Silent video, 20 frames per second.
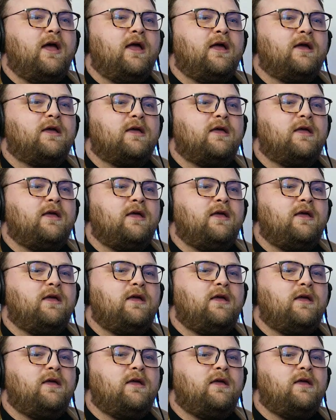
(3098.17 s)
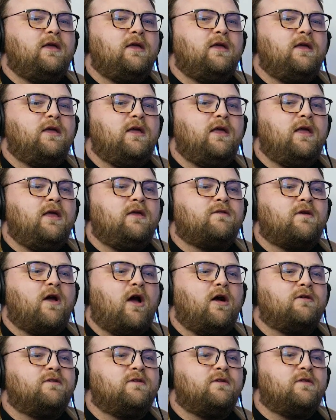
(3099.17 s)
like his
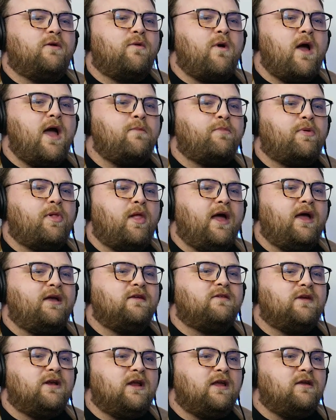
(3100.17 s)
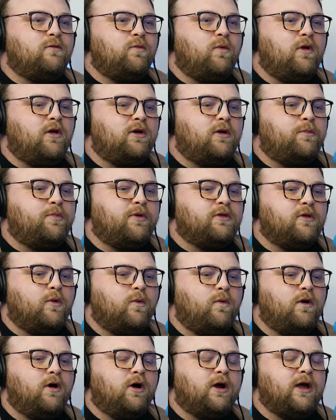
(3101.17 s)
heart's in the right place, and he's willing to put the
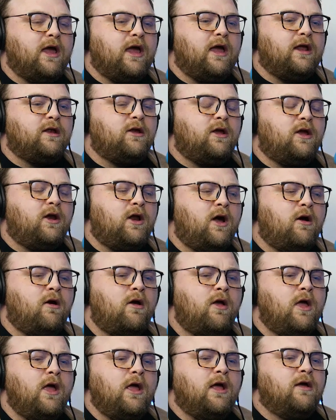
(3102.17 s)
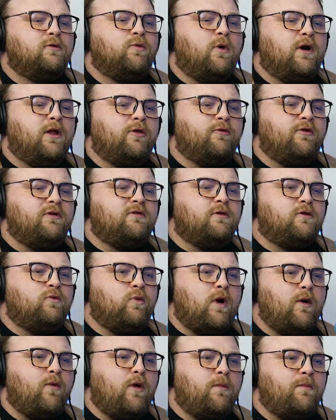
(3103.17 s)
work in. It was one of the reasons
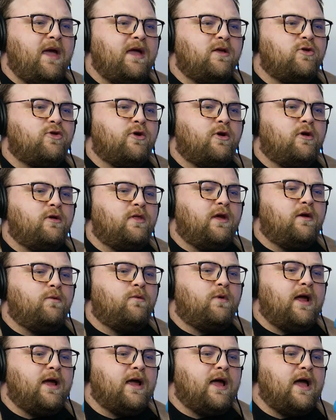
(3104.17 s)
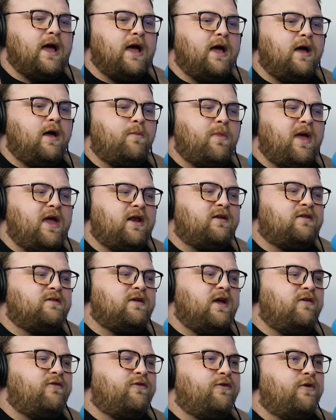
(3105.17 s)
why we made sure that when I got Amanda
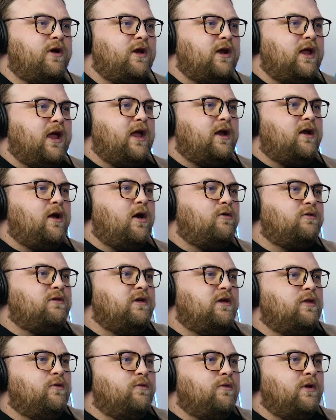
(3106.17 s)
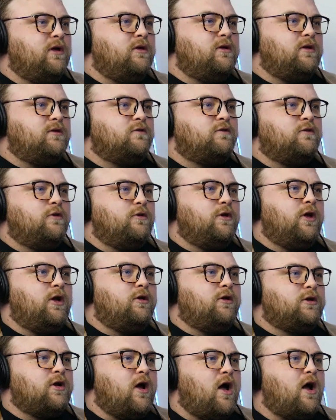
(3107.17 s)
Seyfried and OT the Real in
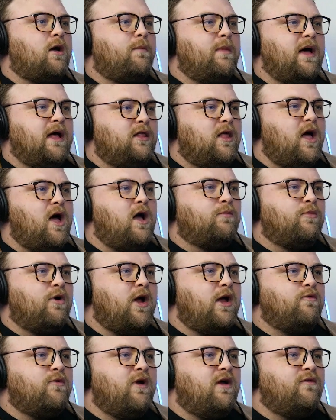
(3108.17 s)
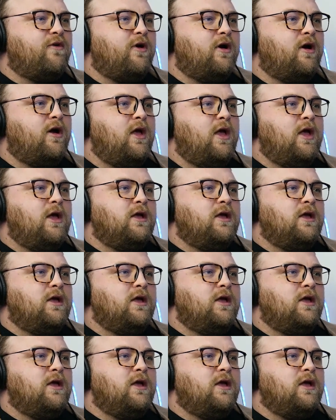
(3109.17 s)
studio to talk about Long Bright River,